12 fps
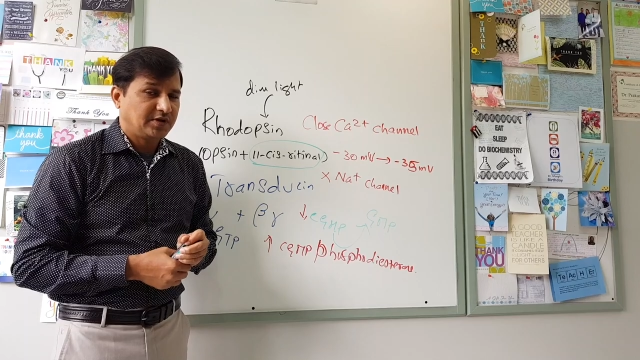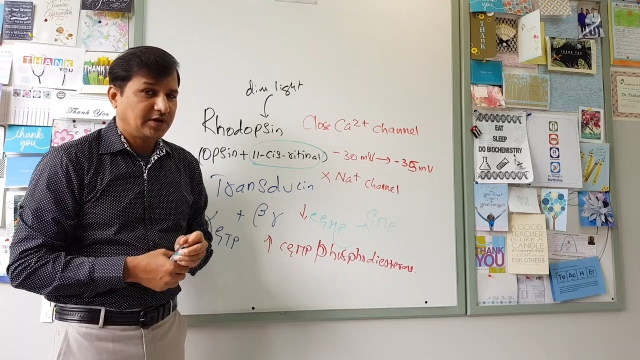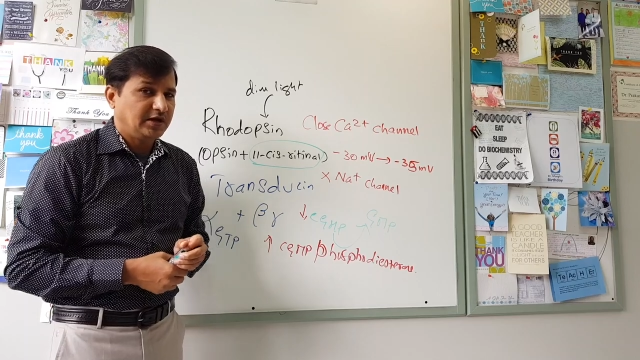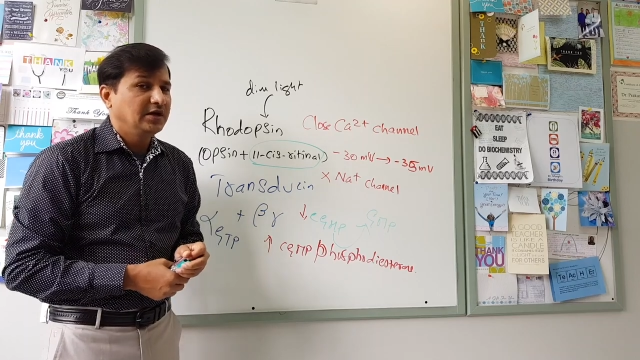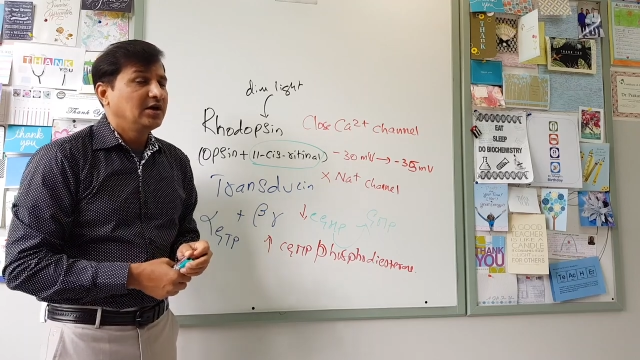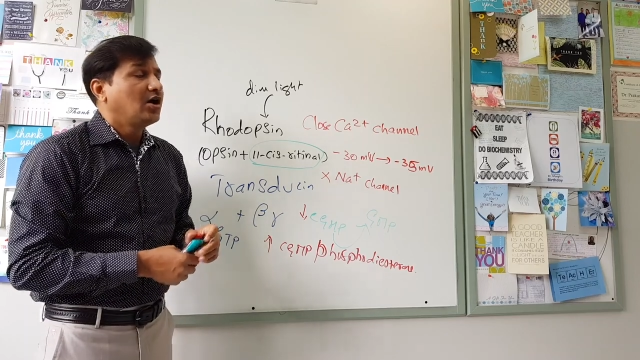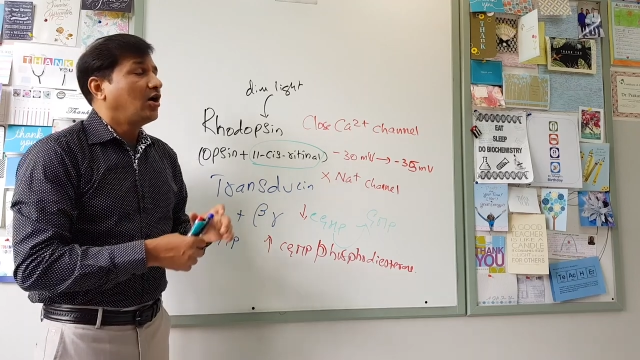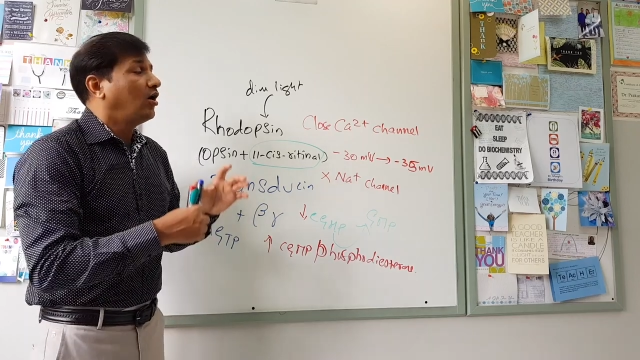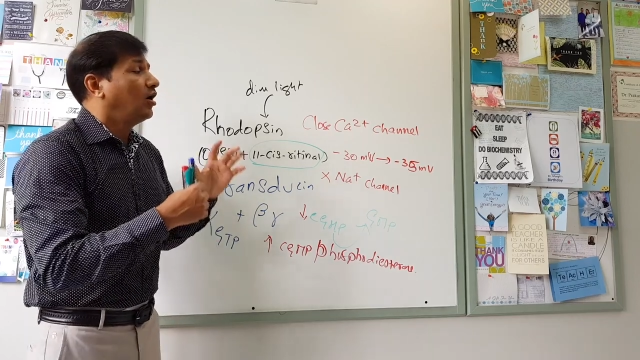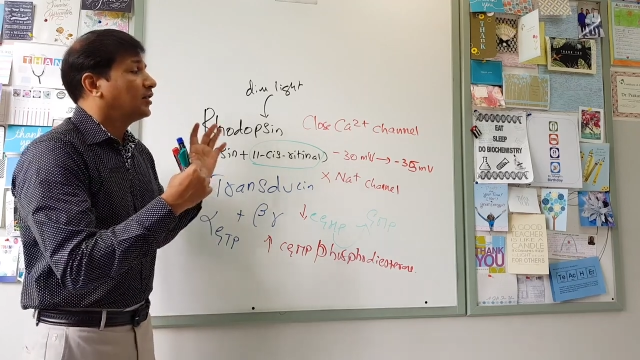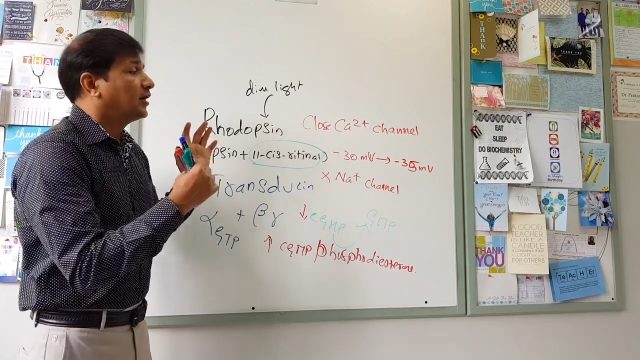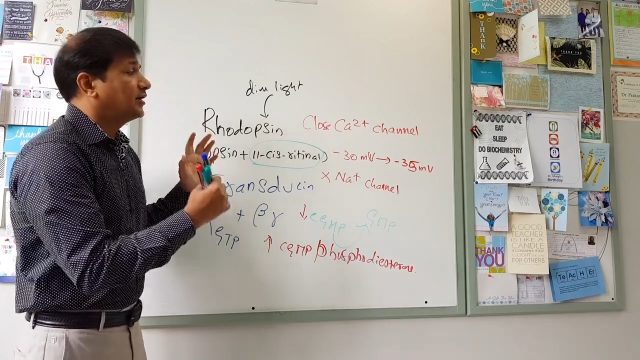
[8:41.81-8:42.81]
Okay,
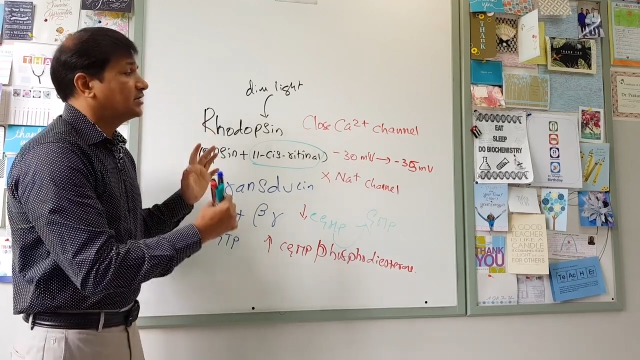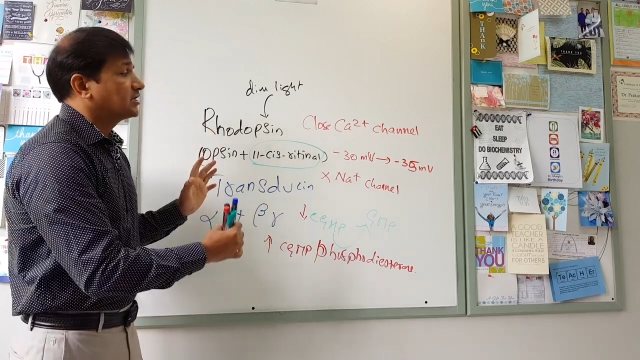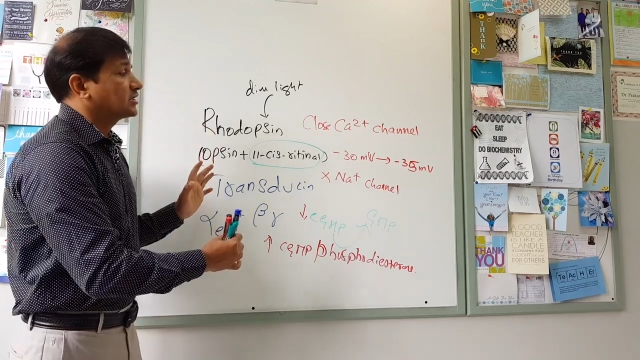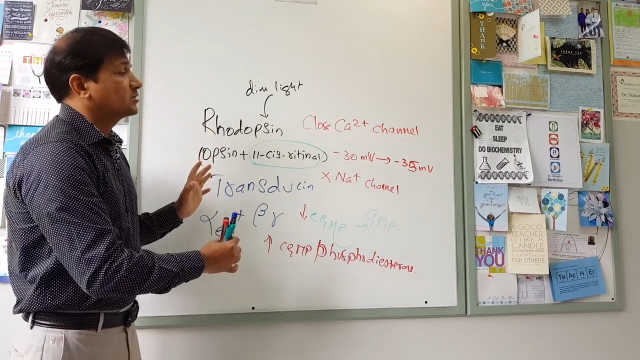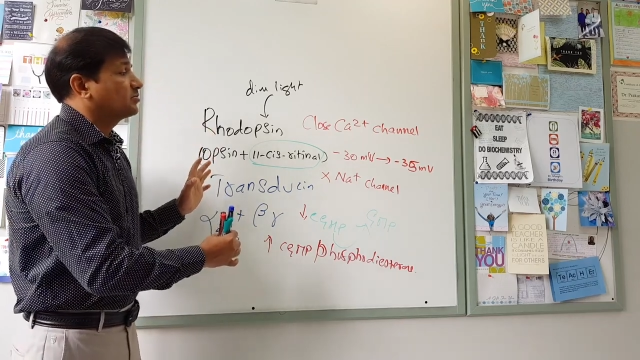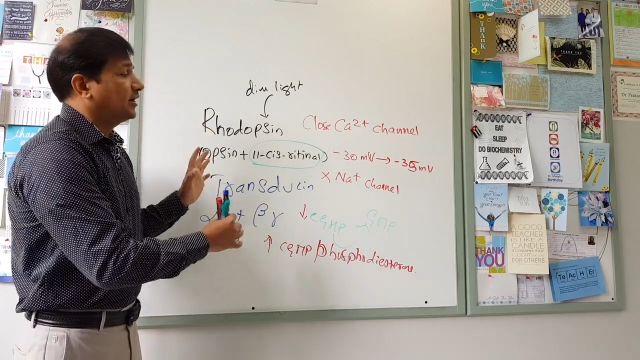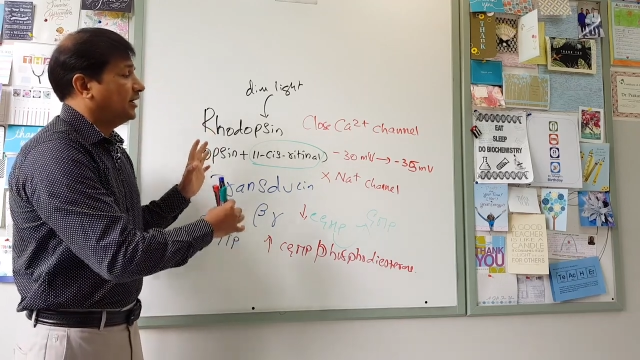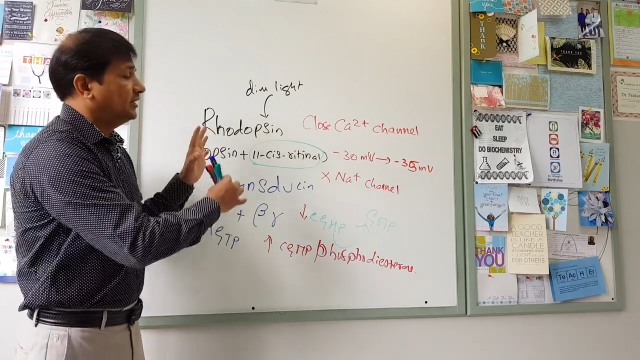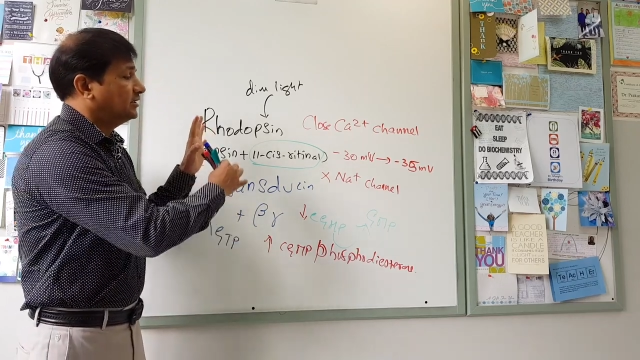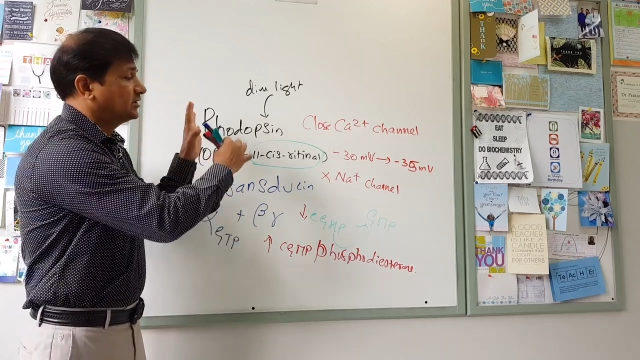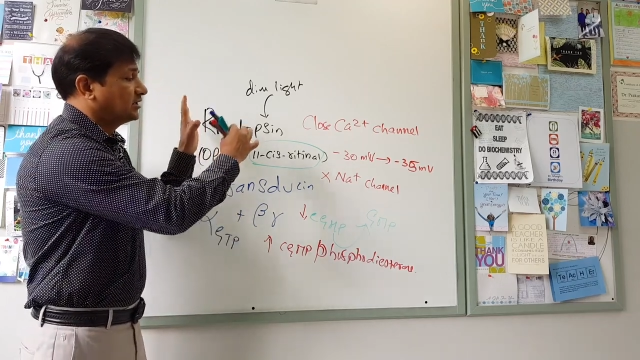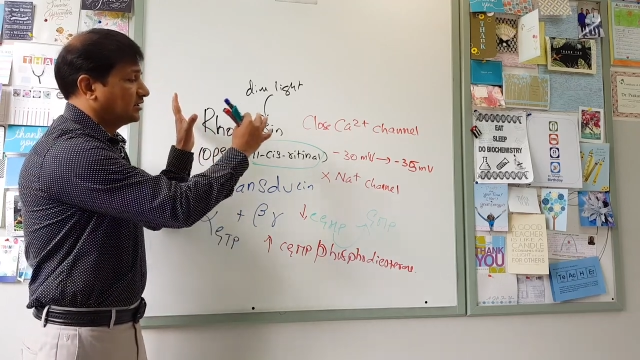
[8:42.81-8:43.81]
all that is
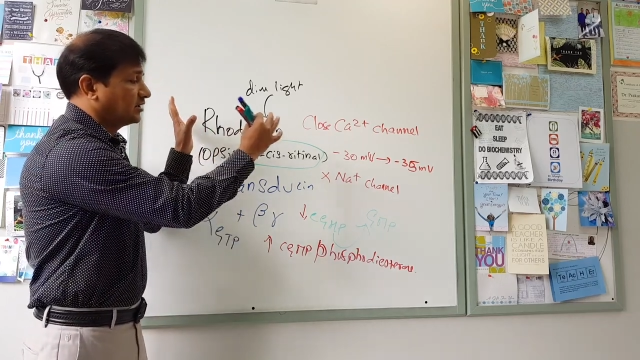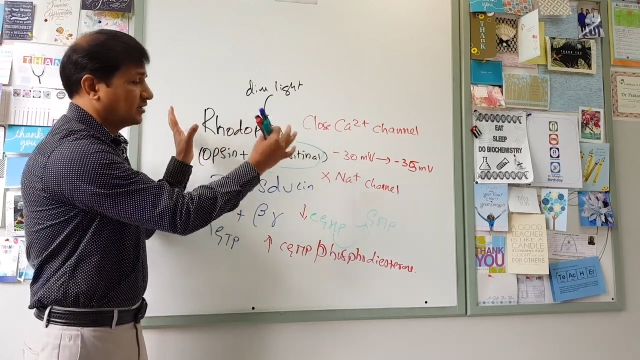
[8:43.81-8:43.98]
explained,